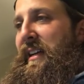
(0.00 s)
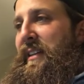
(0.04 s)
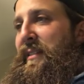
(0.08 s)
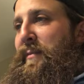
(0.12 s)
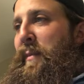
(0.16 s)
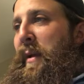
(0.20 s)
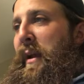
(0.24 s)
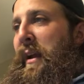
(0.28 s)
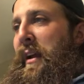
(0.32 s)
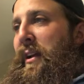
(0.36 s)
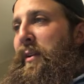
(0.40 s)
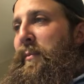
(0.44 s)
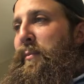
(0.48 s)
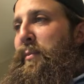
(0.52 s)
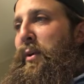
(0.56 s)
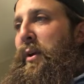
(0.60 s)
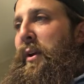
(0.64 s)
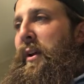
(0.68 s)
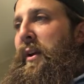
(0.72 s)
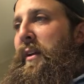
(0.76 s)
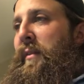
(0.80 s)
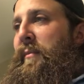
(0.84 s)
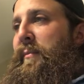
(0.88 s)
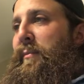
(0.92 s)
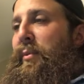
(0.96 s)
making a pretty
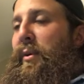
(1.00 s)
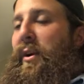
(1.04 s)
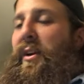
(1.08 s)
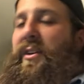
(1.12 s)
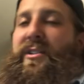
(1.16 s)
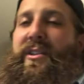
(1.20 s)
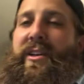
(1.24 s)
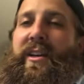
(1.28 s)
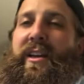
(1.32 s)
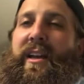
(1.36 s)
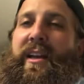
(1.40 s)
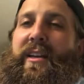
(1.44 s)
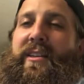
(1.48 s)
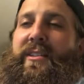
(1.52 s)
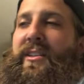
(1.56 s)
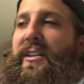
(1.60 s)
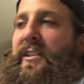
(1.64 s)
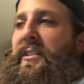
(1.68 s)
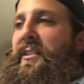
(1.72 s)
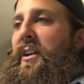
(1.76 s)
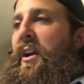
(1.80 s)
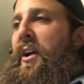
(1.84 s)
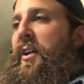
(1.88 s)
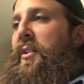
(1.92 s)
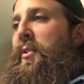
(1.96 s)
good impression. He had
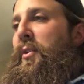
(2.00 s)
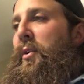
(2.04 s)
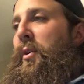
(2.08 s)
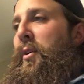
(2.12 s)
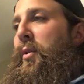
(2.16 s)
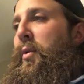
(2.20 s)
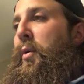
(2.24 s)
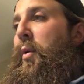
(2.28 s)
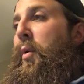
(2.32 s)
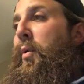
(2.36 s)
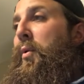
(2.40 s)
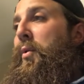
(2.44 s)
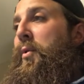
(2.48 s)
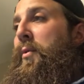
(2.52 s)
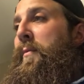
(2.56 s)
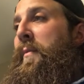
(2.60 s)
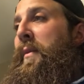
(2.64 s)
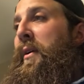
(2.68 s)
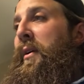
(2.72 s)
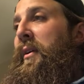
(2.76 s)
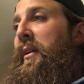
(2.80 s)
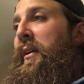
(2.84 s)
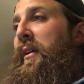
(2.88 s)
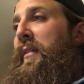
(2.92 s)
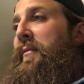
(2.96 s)
just under
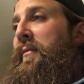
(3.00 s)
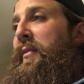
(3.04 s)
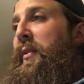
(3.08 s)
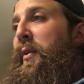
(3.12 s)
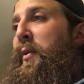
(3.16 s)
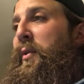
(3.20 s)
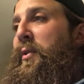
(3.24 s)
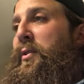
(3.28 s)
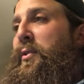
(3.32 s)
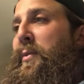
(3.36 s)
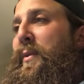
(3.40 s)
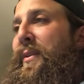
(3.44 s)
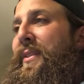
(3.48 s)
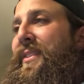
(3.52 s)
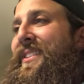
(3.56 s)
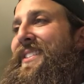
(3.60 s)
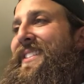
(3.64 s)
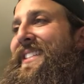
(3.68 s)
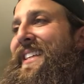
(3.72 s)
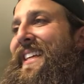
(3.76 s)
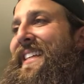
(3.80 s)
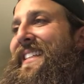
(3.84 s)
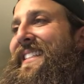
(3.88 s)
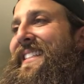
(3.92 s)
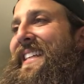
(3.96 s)
250,000 views with
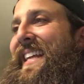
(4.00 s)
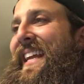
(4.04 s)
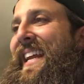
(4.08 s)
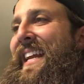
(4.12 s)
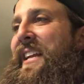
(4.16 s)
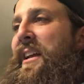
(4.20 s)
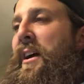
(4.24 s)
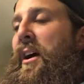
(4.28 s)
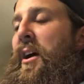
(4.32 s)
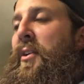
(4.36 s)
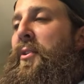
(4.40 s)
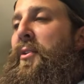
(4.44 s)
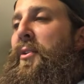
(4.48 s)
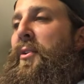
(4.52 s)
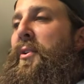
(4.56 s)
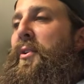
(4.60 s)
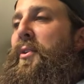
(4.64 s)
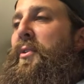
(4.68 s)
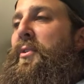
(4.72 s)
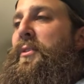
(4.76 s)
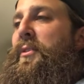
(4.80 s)
1,600 new